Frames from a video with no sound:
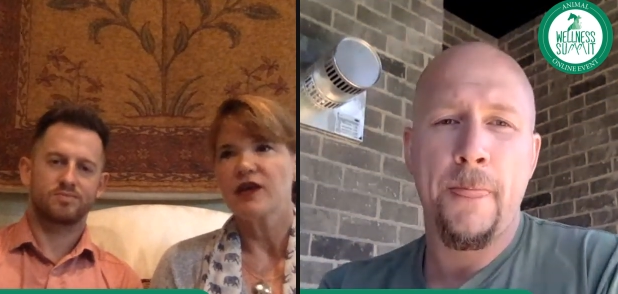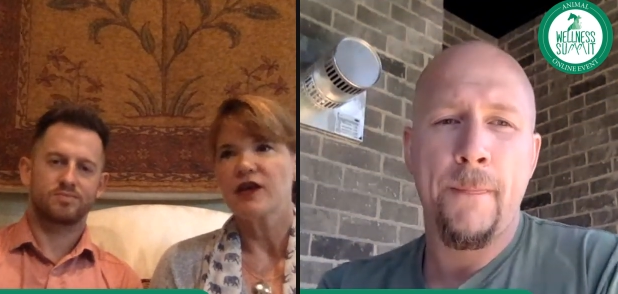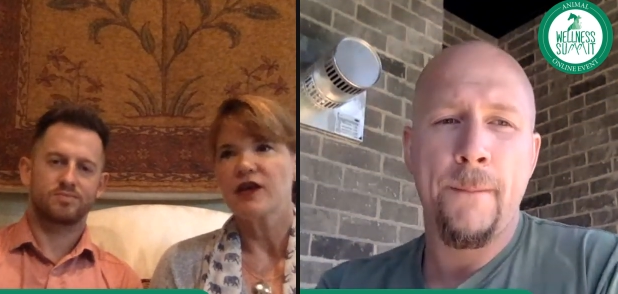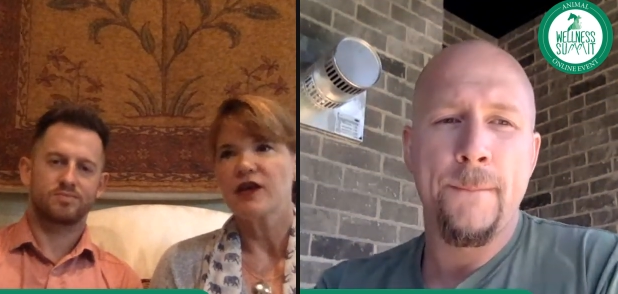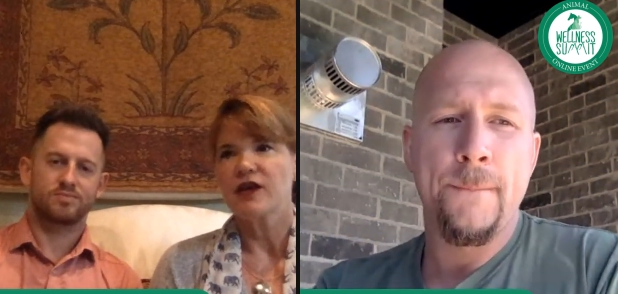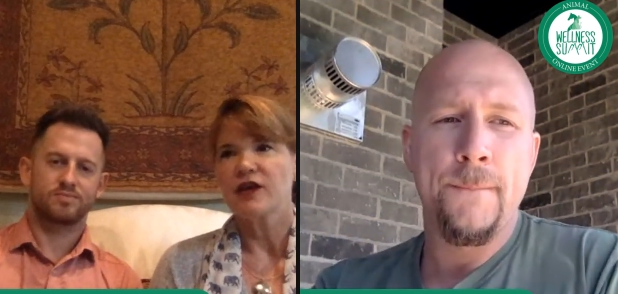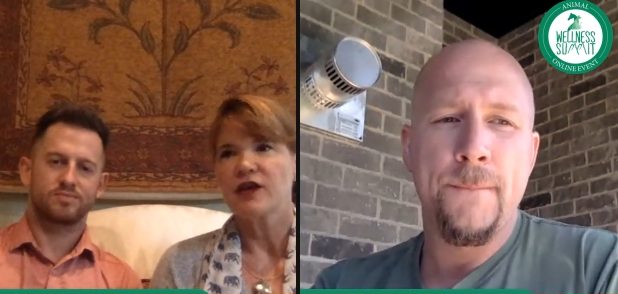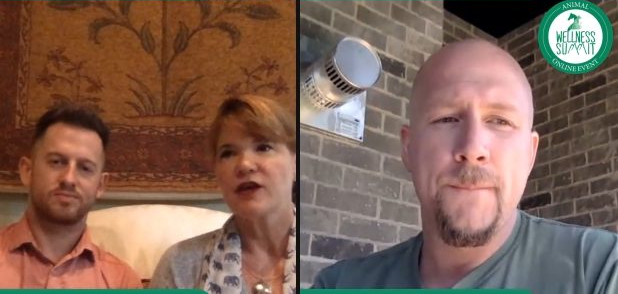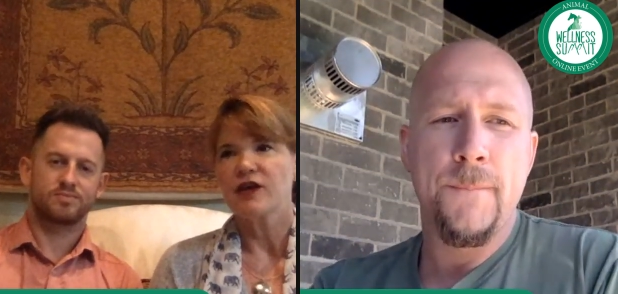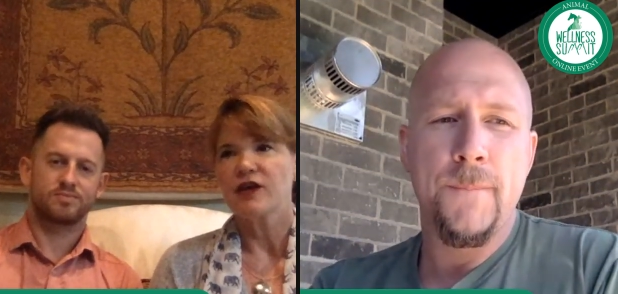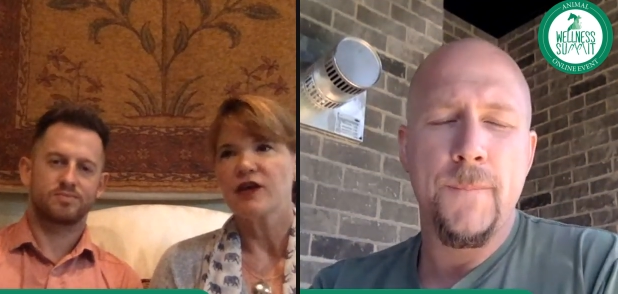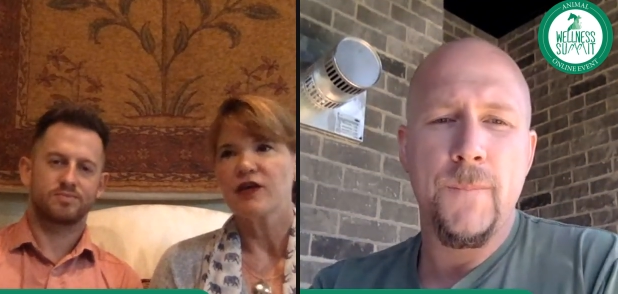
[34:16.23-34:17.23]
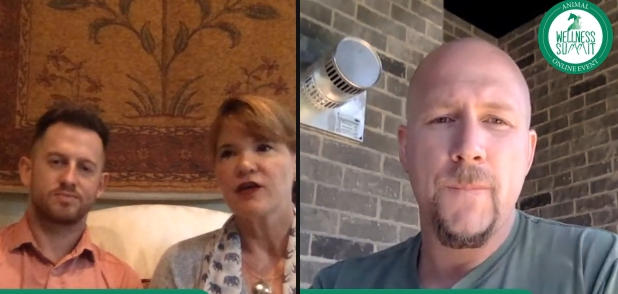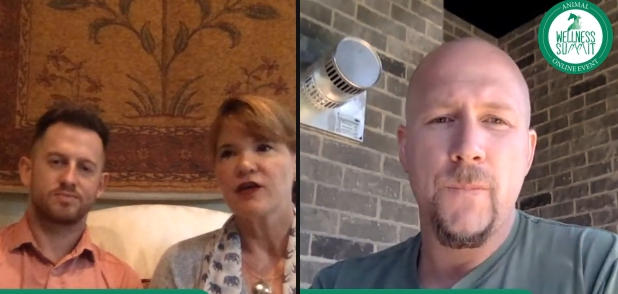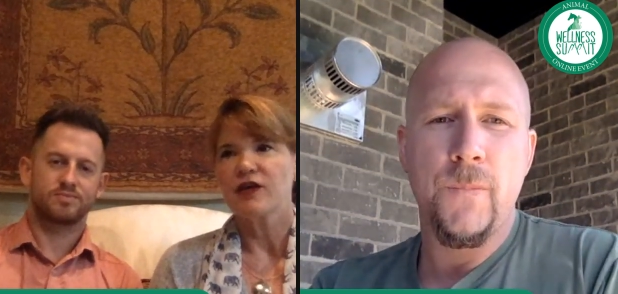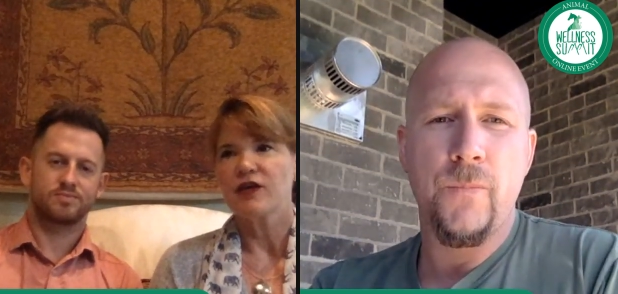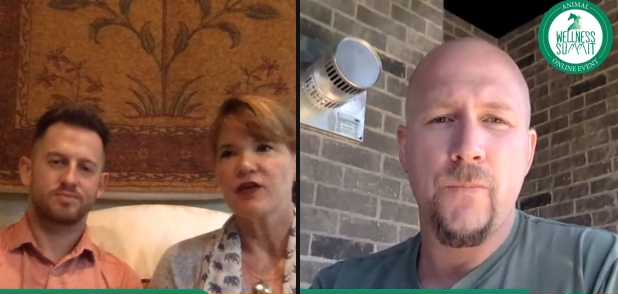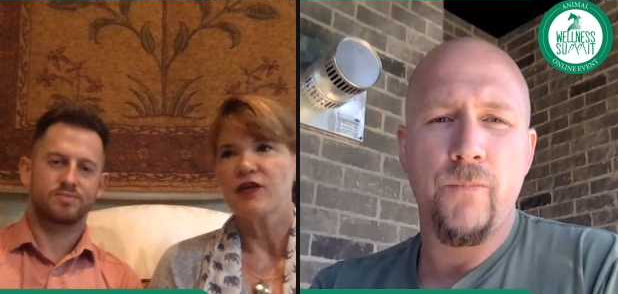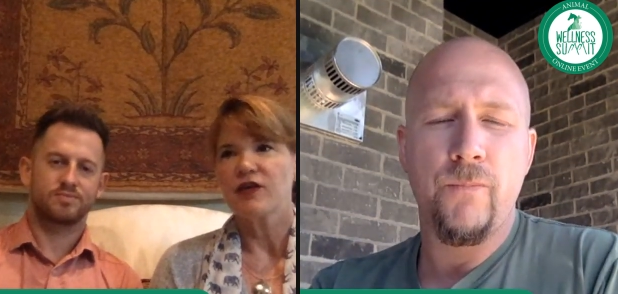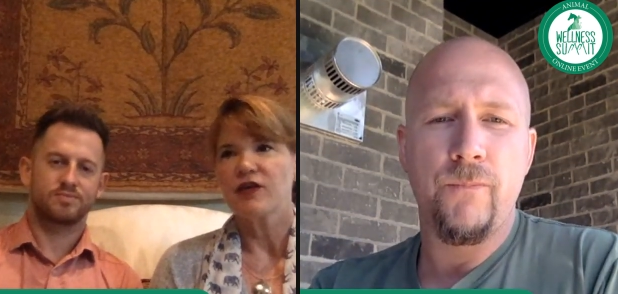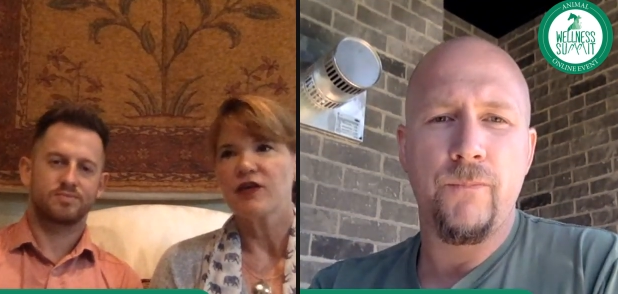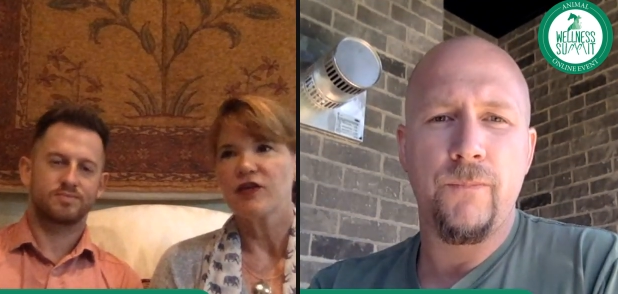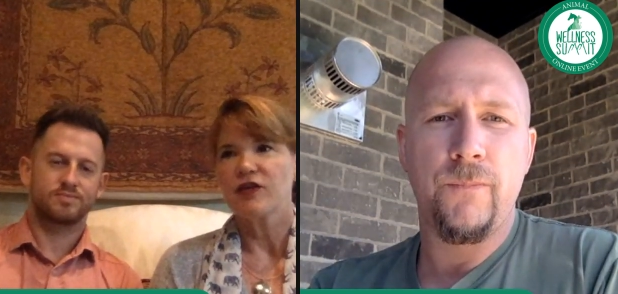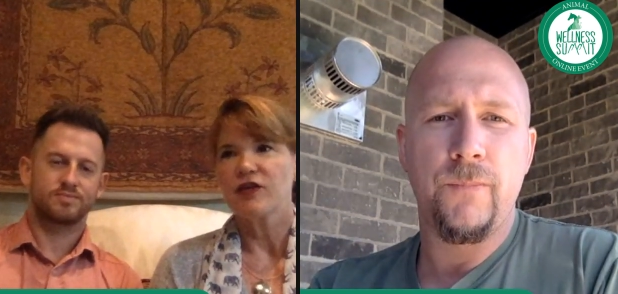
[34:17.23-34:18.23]

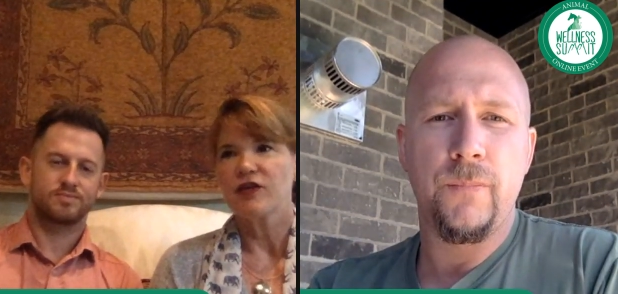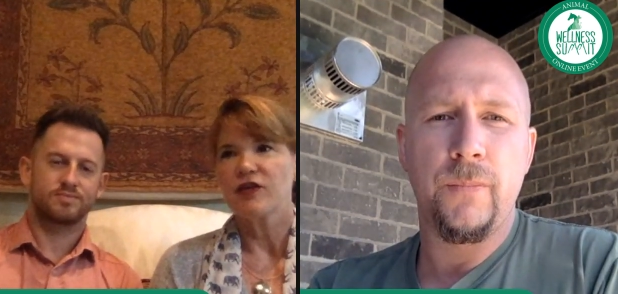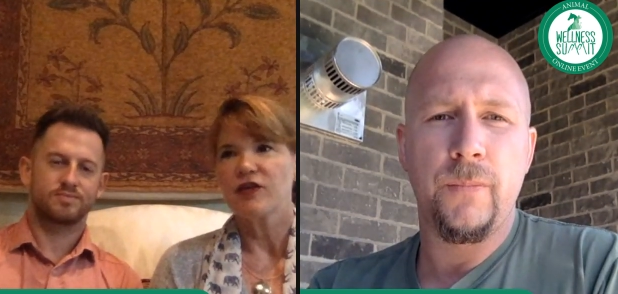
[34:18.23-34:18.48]
(no one is talking)